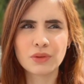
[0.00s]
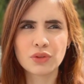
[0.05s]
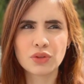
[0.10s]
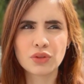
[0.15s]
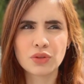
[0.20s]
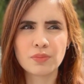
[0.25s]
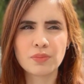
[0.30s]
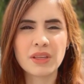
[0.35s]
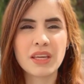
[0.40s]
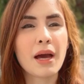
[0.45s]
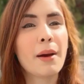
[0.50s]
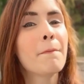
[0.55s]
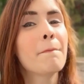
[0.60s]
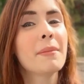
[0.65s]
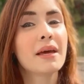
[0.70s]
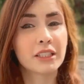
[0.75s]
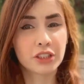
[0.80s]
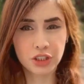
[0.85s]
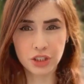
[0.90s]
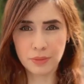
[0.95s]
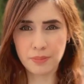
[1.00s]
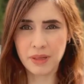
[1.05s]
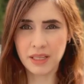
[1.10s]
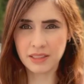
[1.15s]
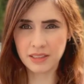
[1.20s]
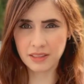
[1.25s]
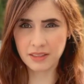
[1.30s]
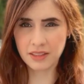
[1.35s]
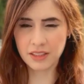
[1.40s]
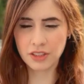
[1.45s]
to be a measurement
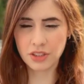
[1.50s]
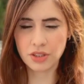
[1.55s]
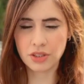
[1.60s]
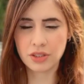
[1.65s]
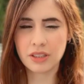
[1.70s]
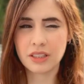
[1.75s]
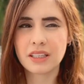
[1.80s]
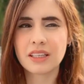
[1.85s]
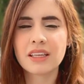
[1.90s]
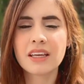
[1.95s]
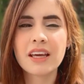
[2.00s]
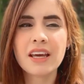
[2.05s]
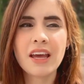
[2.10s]
essentially.